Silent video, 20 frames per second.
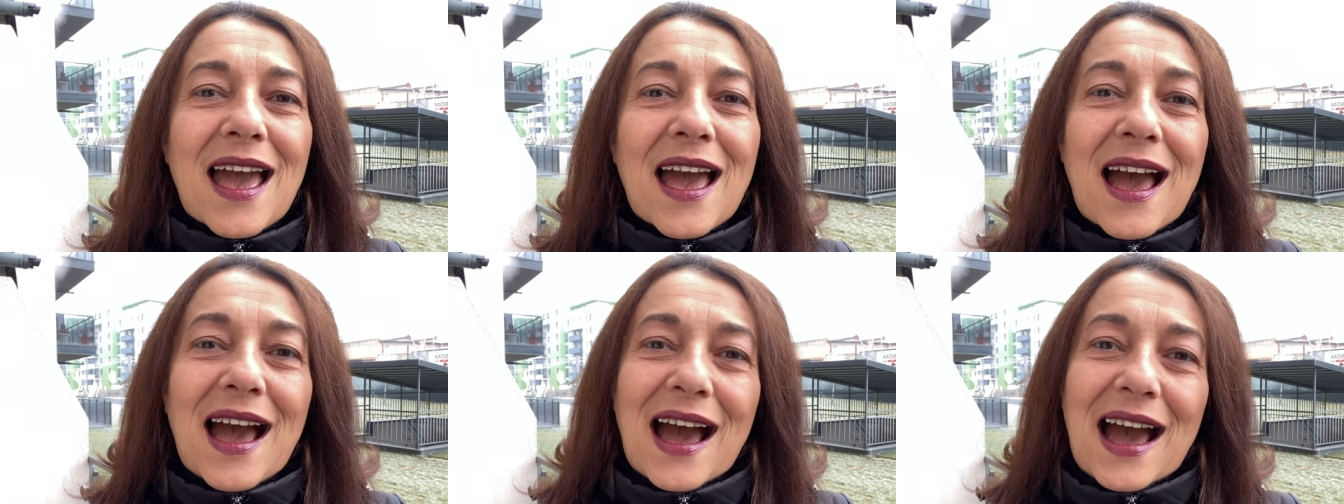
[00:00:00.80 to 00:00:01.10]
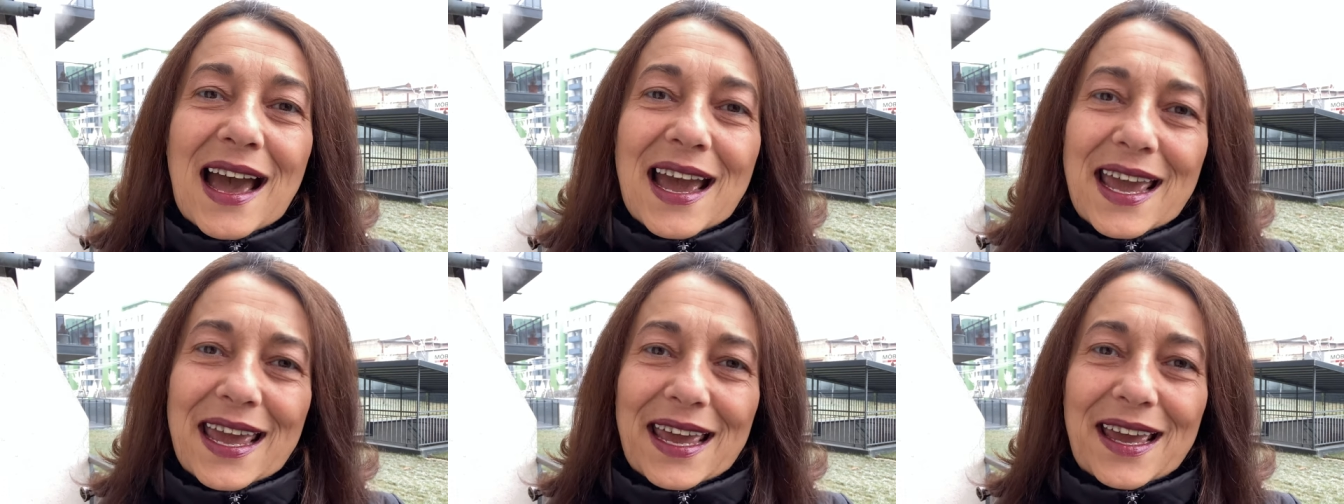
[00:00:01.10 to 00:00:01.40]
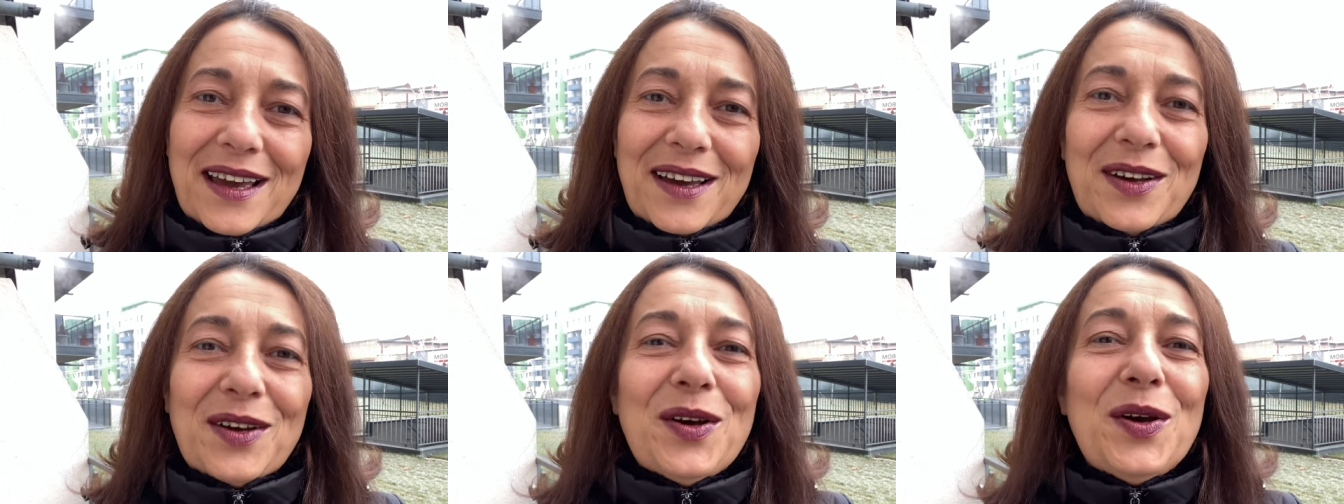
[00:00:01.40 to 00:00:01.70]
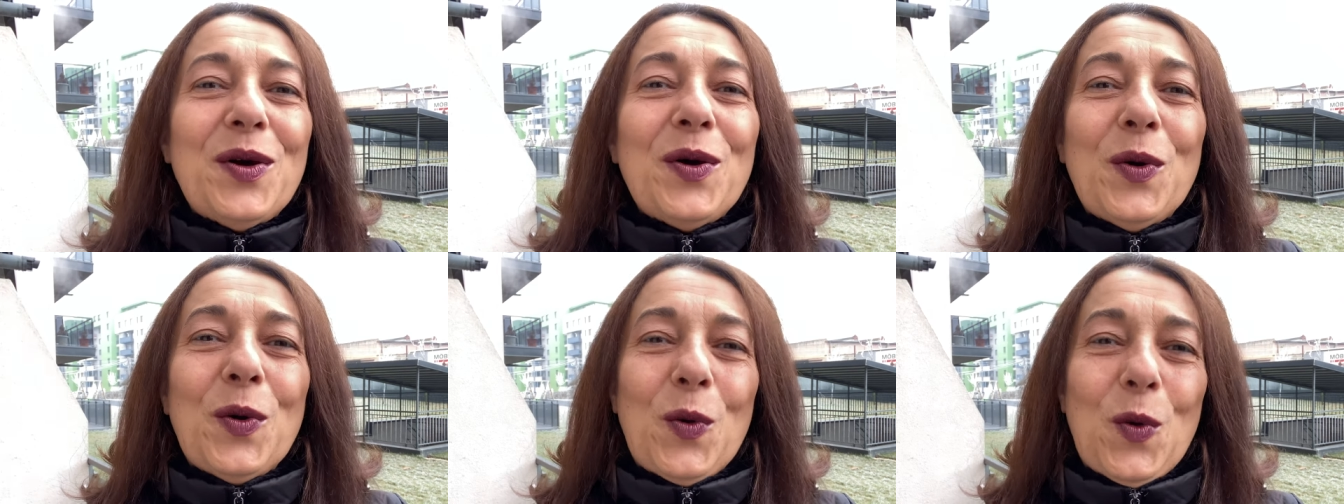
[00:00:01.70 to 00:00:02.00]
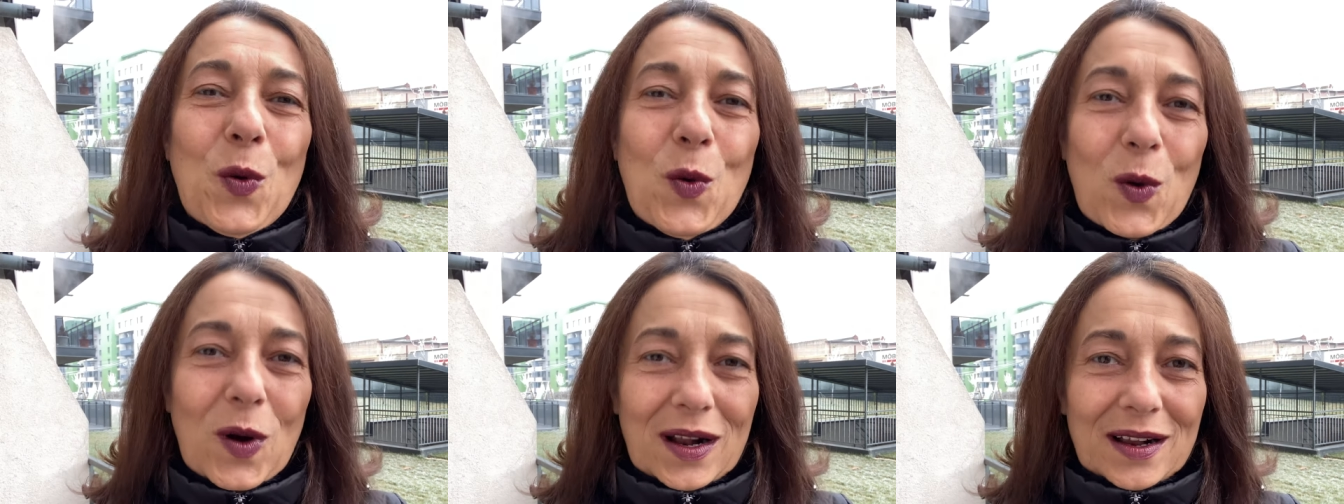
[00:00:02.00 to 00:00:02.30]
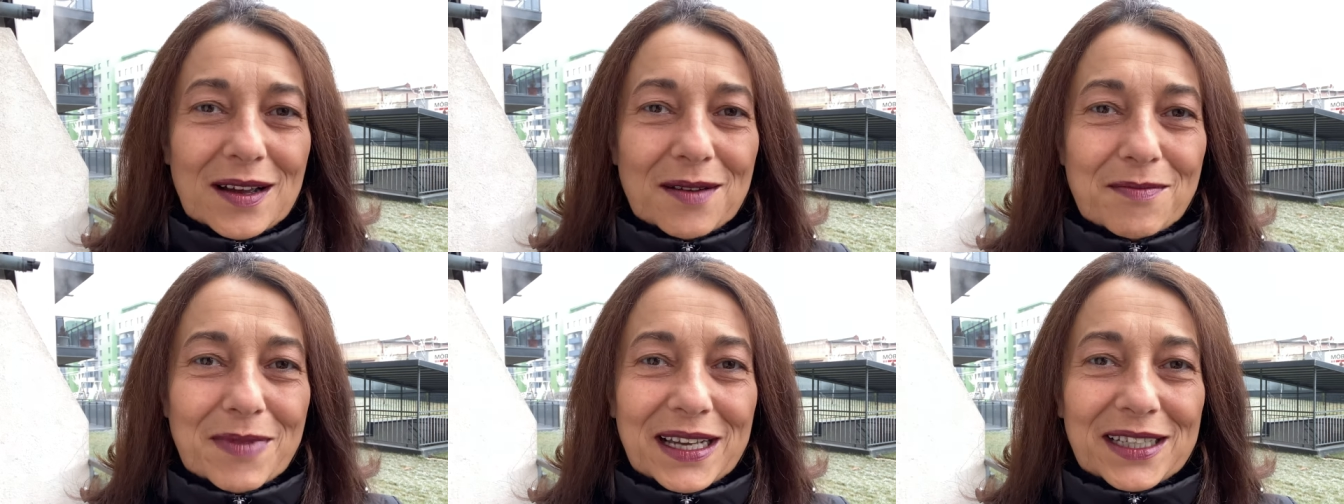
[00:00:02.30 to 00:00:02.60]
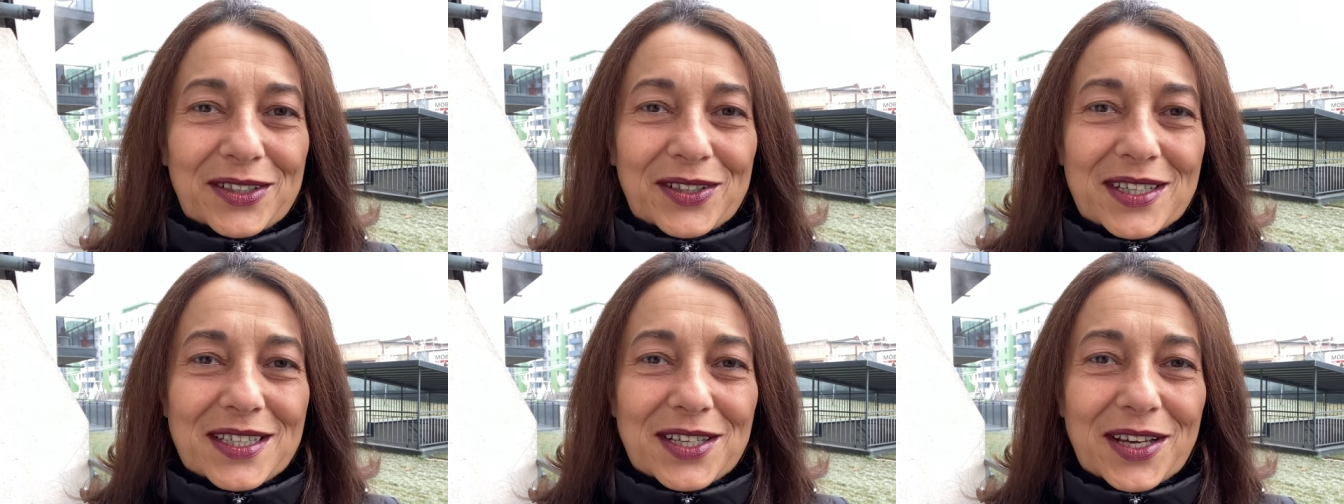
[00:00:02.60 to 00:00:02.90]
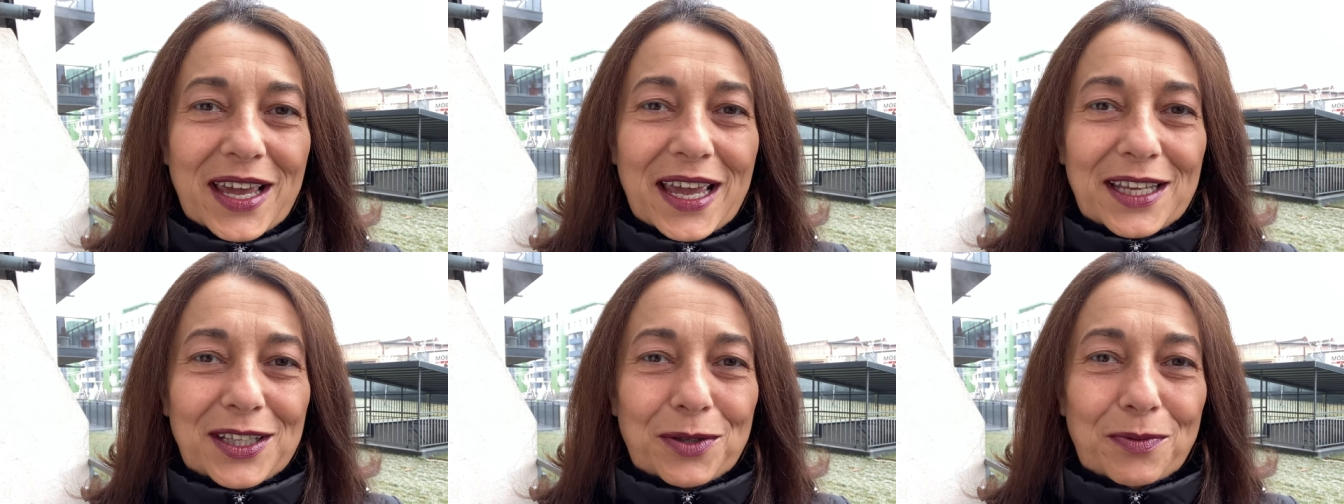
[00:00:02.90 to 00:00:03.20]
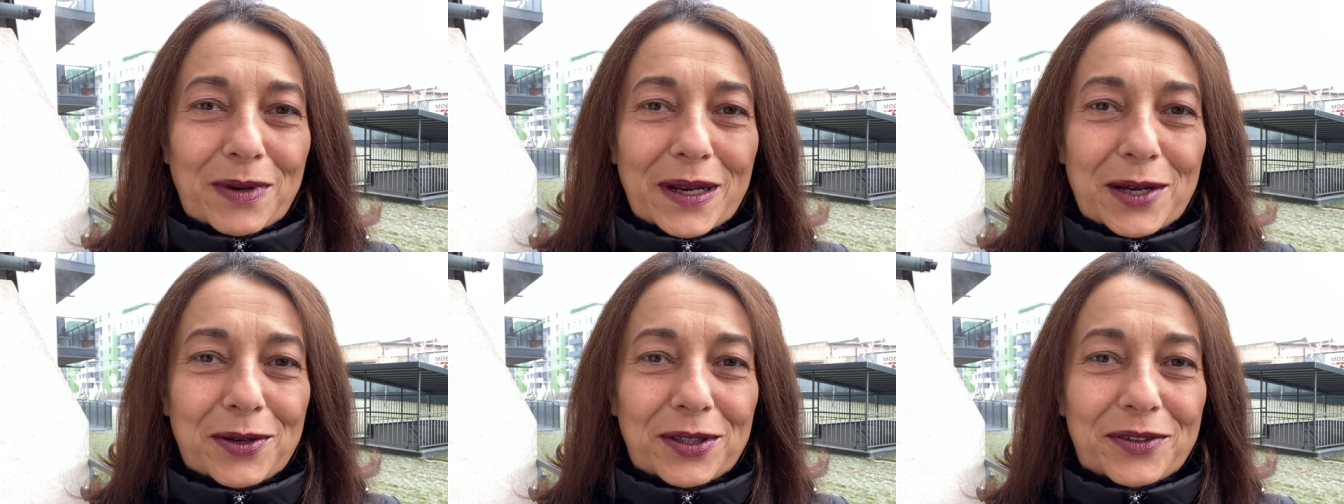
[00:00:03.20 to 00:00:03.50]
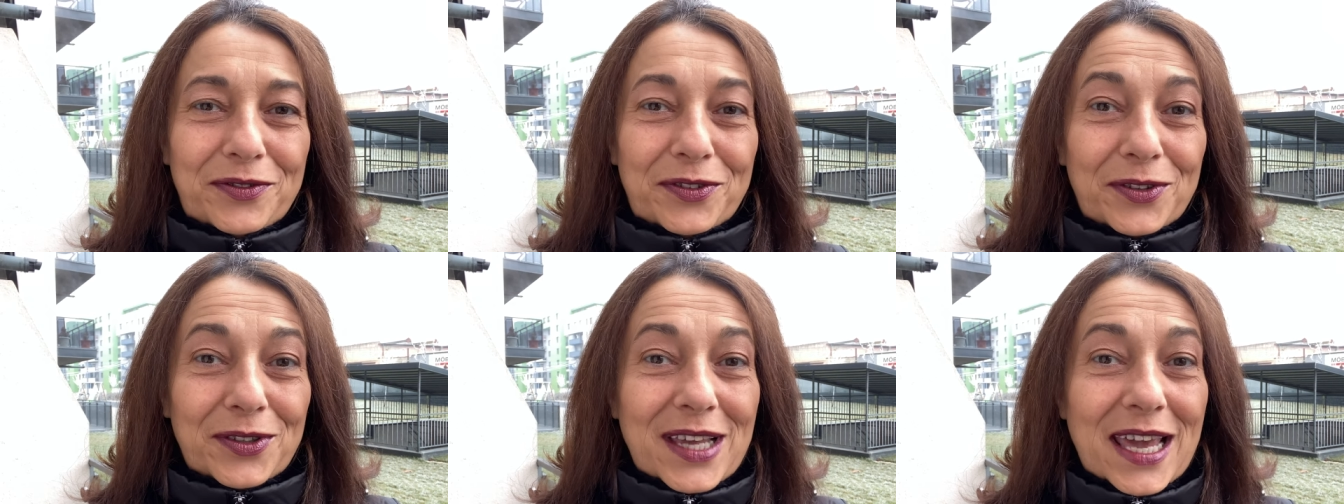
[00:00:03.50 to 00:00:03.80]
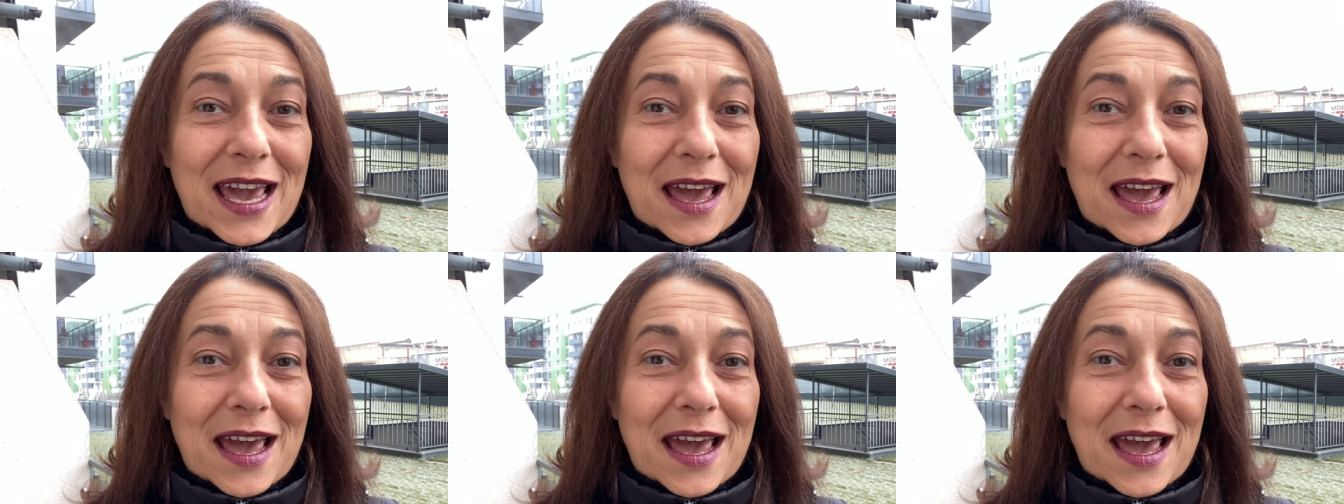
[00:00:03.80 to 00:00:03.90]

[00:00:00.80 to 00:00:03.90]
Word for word: Hi, welcome back to It's Okay to Play with Food.